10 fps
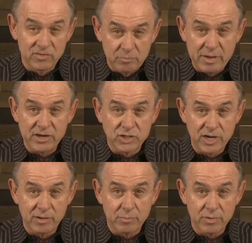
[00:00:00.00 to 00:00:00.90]

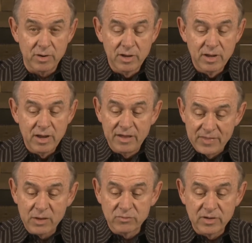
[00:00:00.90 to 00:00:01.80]
bedchamber, and
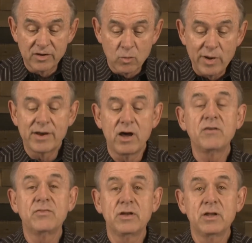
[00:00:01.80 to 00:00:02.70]
that was done quite
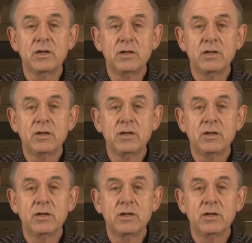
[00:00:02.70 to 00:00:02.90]
often.